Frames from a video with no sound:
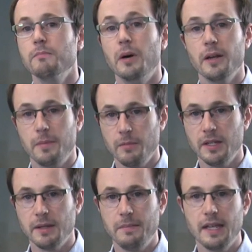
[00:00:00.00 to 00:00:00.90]
But
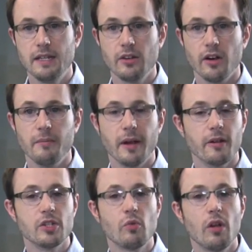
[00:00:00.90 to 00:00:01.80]
public opinion on
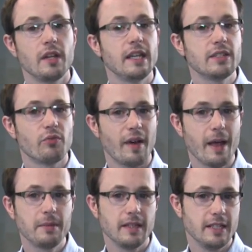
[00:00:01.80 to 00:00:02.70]
marriage equality is
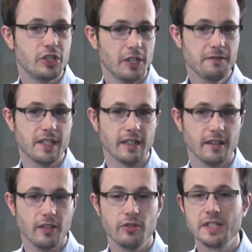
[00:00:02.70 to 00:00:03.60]
rapidly shifting.
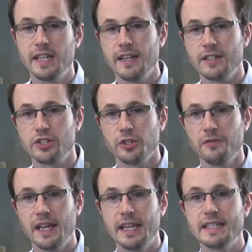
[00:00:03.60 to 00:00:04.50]
A new CNN
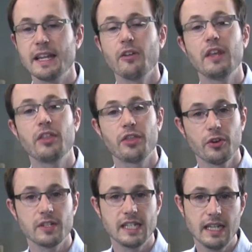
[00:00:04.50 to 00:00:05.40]
survey is now the
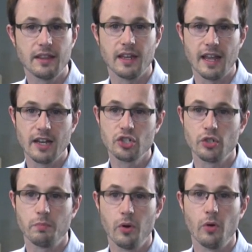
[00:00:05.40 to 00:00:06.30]
13th
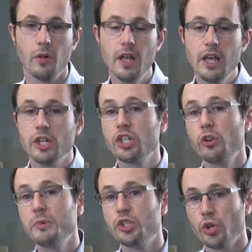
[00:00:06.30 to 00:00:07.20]
national poll to
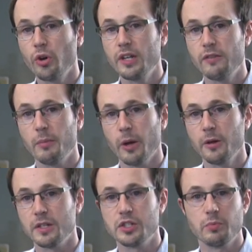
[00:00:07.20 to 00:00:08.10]
show a majority of
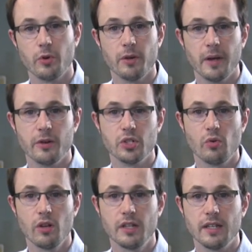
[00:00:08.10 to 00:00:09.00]
Americans support marriage
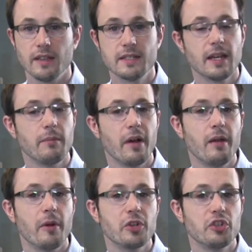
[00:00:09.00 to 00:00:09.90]
equality, this time by
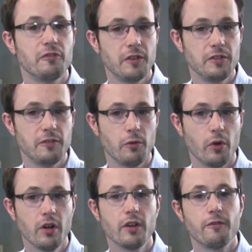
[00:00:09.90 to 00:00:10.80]
a margin of
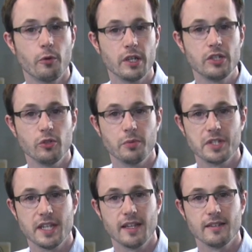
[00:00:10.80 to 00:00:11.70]
54 to 42
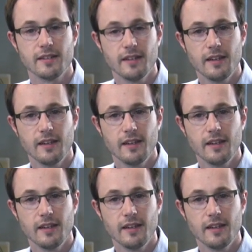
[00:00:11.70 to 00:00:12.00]
percent.